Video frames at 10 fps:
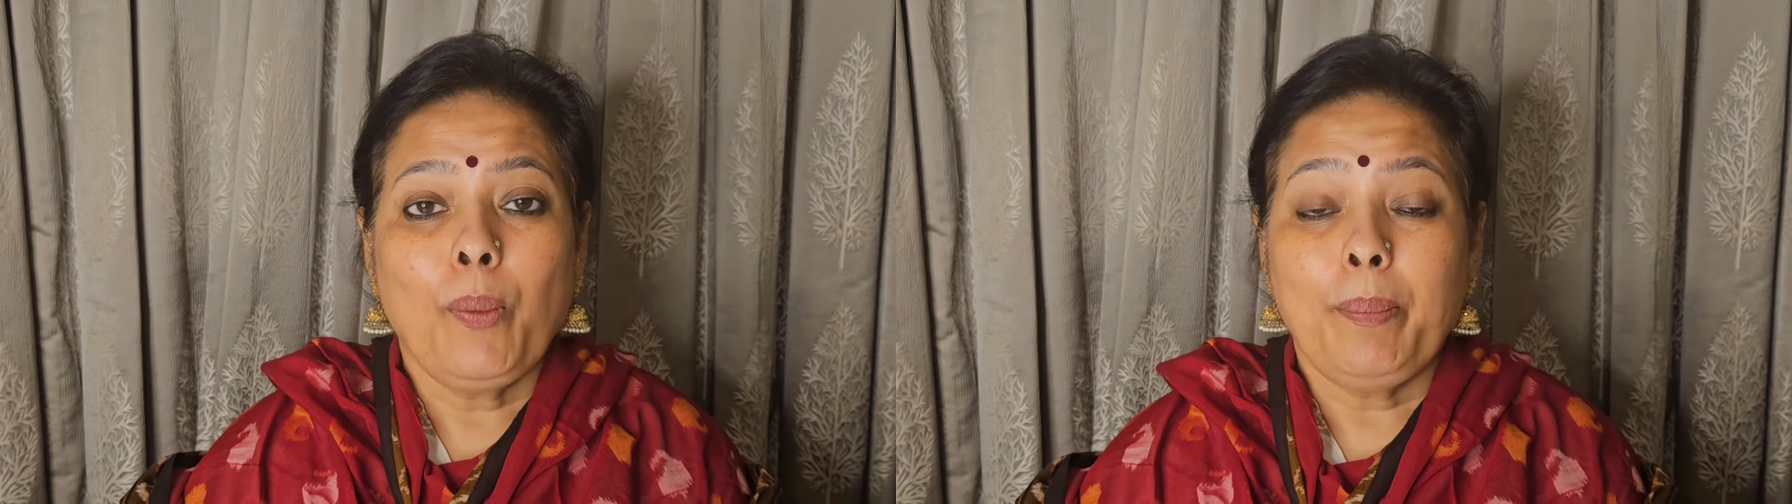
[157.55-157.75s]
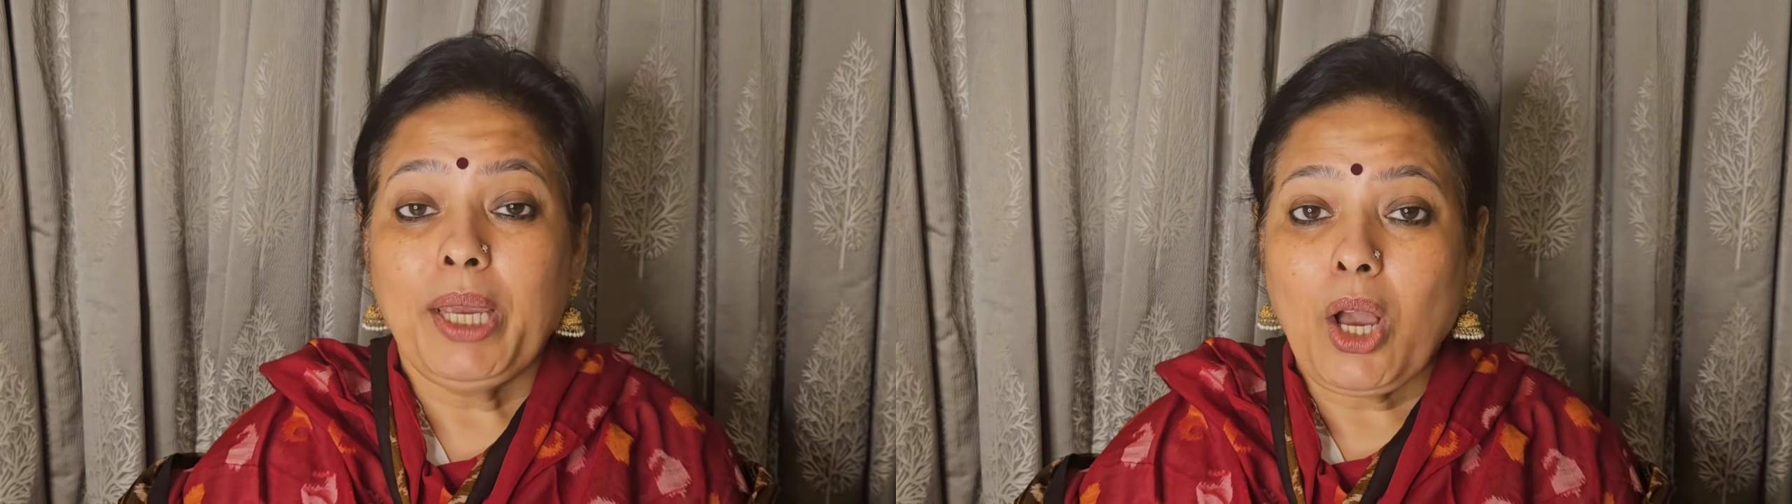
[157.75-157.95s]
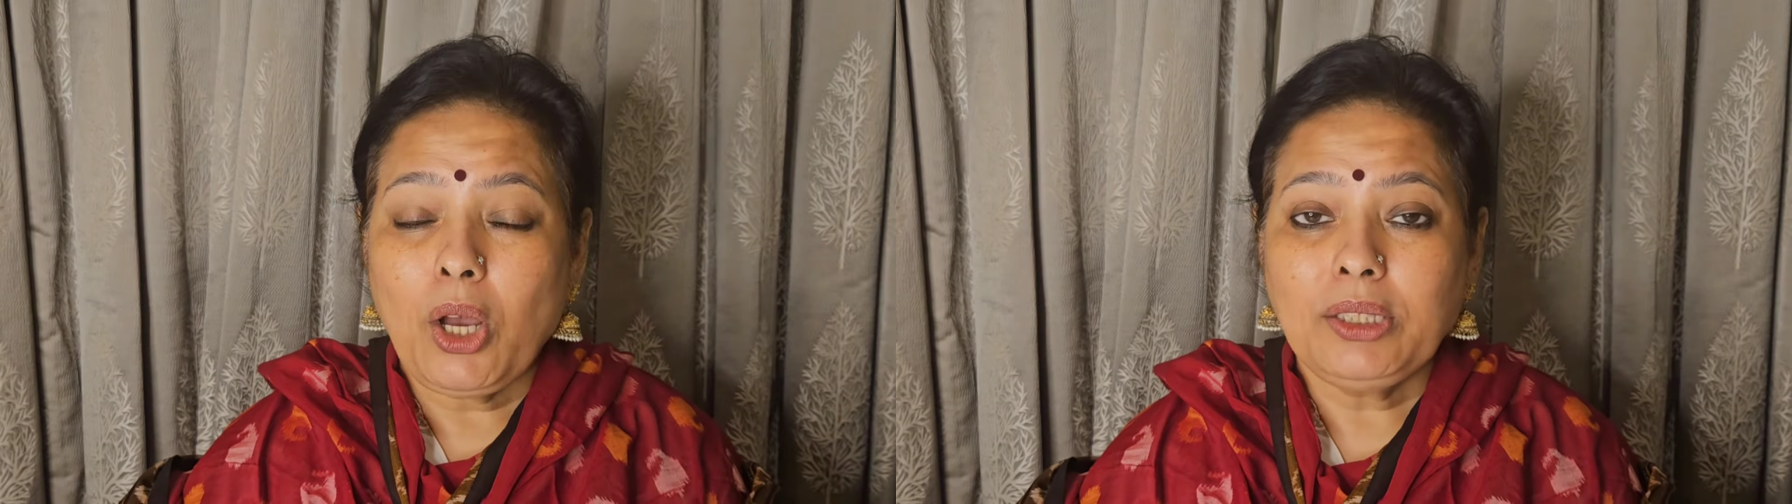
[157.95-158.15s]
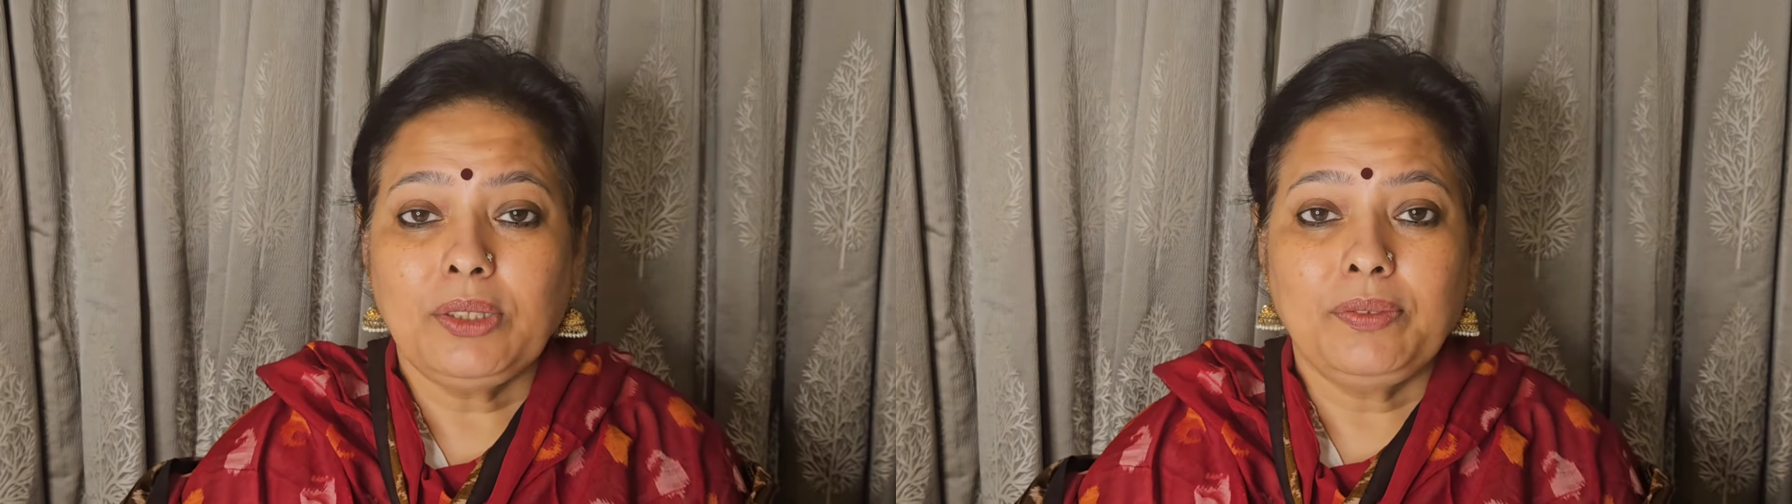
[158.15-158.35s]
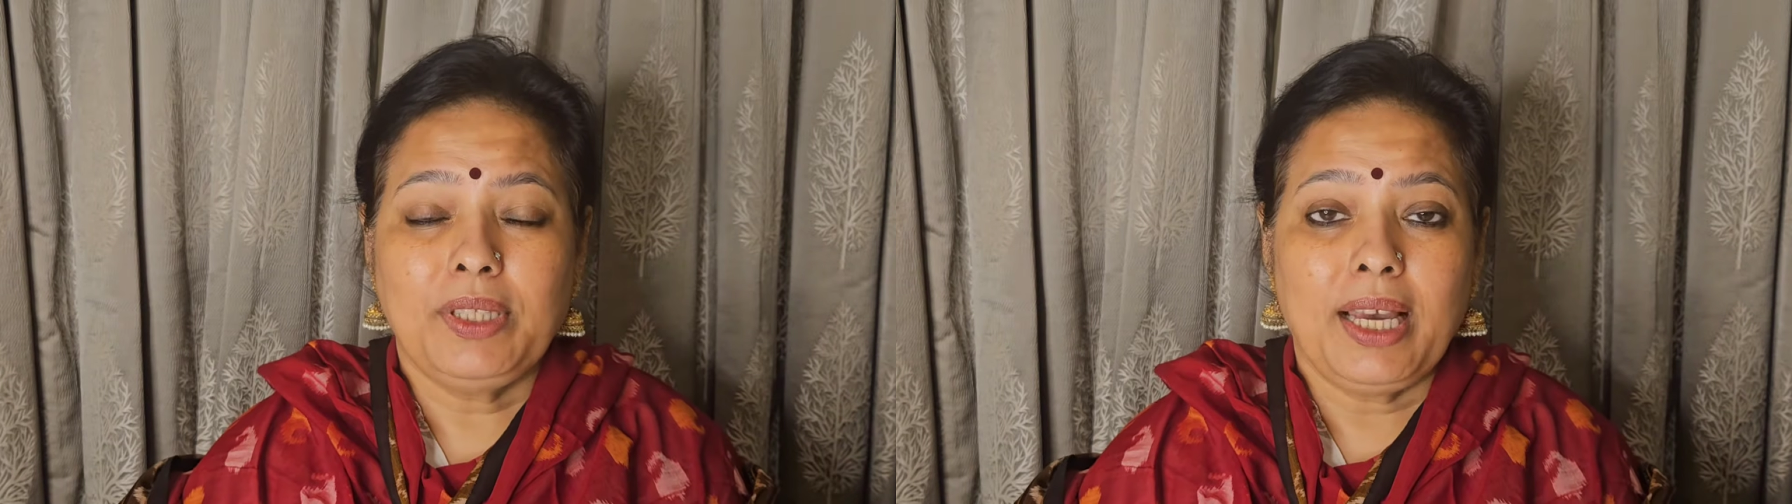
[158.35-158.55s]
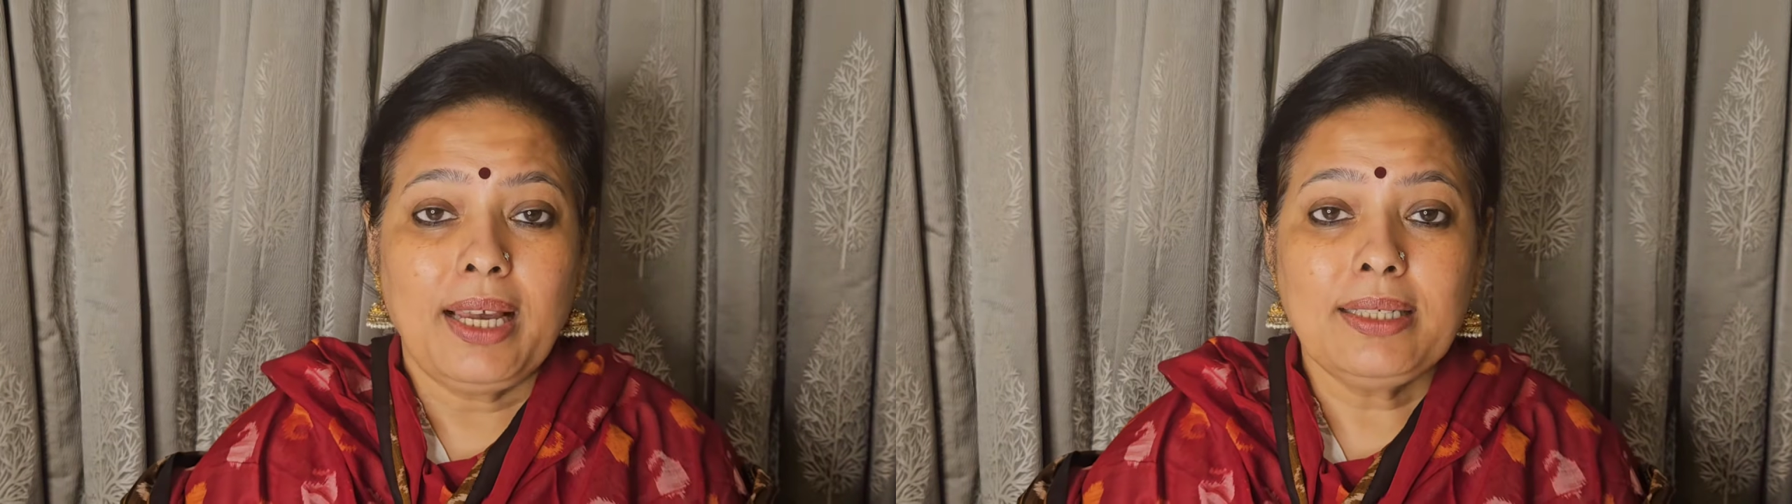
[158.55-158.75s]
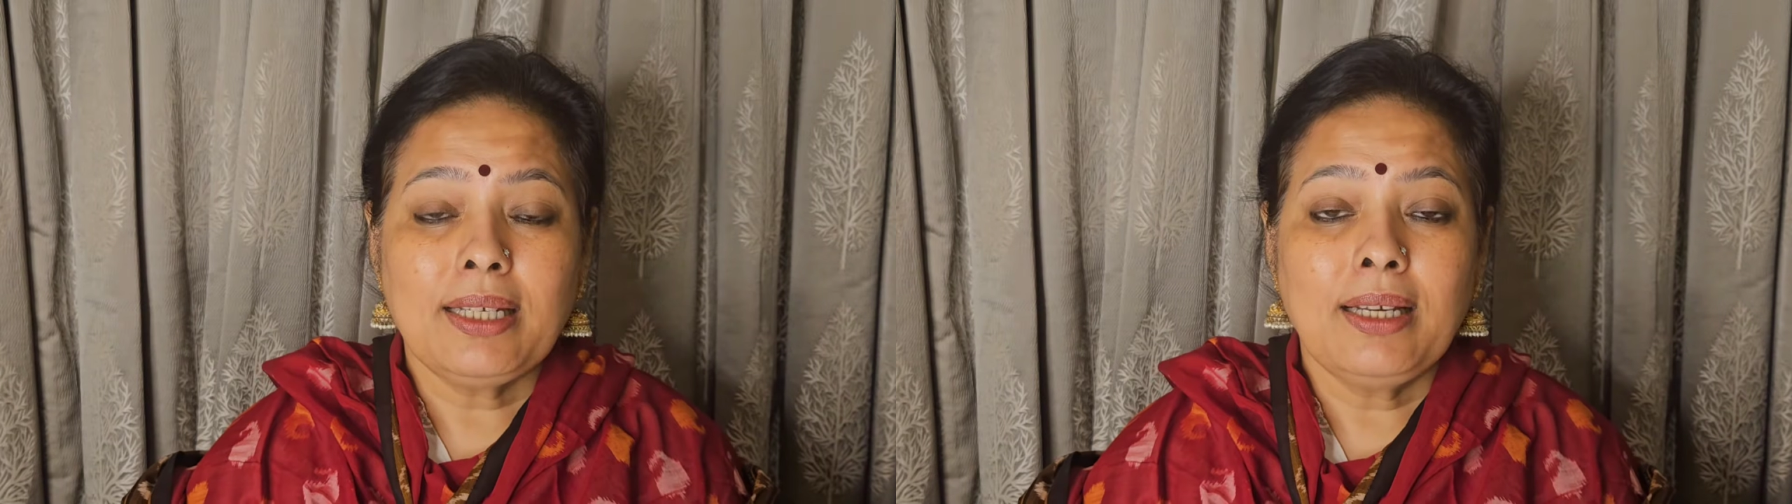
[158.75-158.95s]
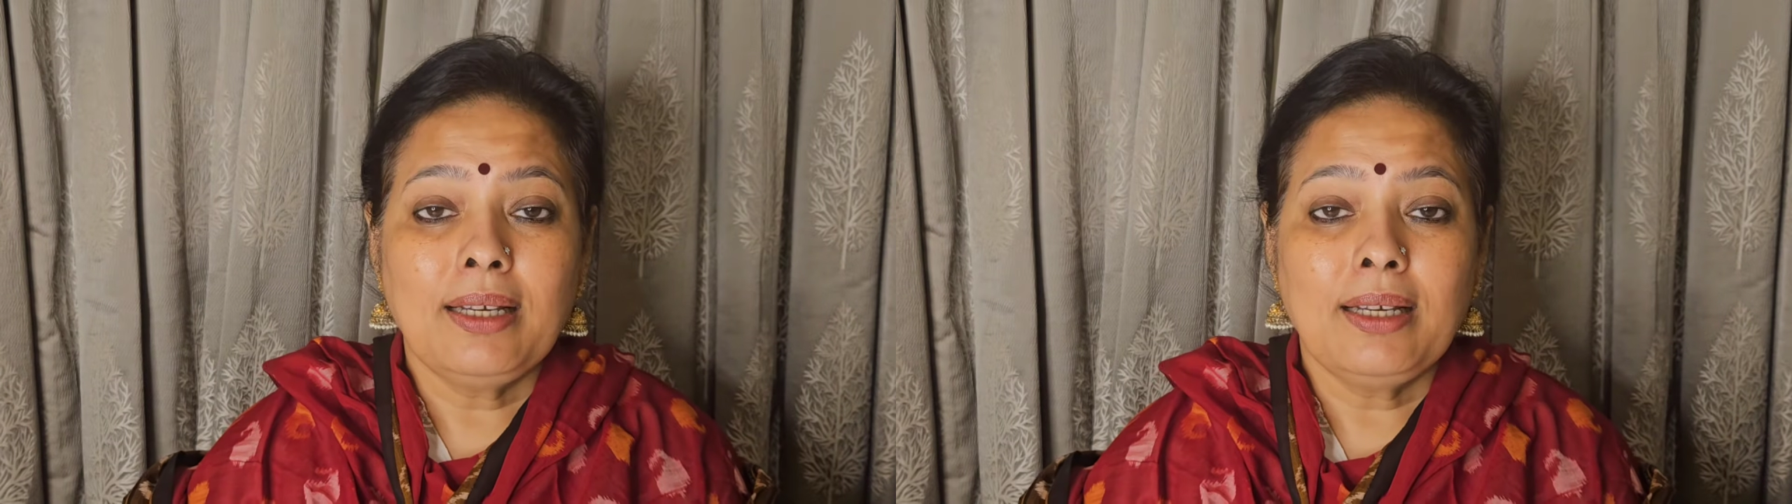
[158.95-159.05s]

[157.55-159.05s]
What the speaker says: because of that,